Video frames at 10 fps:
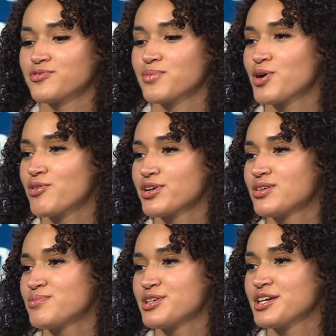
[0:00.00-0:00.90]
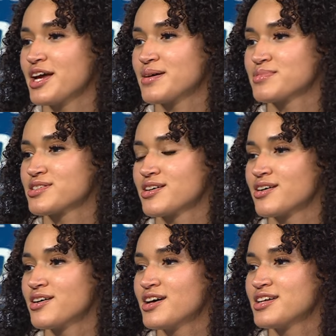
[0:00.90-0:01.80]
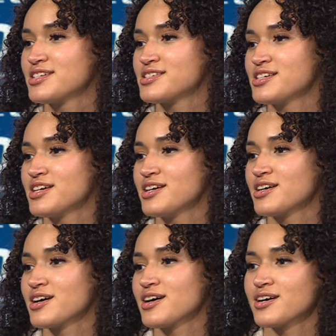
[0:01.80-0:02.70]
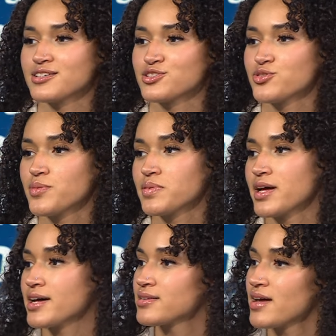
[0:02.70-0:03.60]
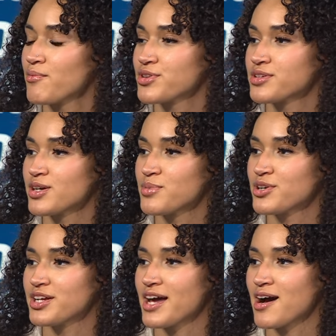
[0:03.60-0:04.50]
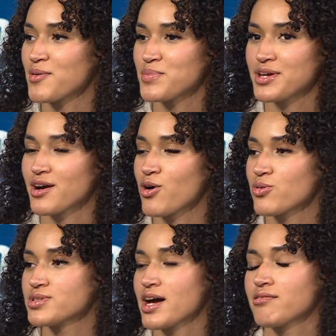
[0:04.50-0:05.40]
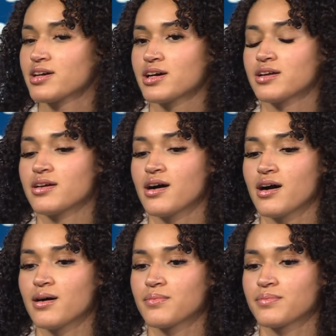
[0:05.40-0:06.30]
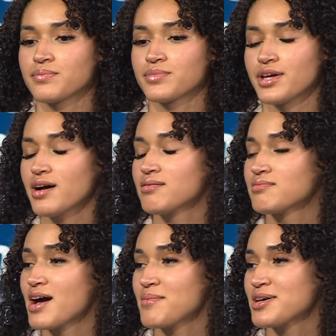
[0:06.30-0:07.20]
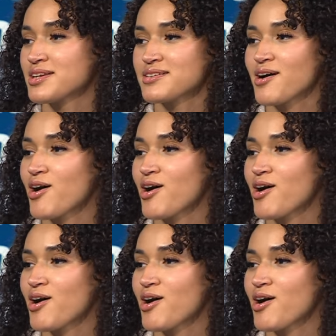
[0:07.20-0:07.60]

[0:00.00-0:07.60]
from going to Liberty games to seeing Stewie play with the Liberty now and being a hometown kid. Yeah, I mean,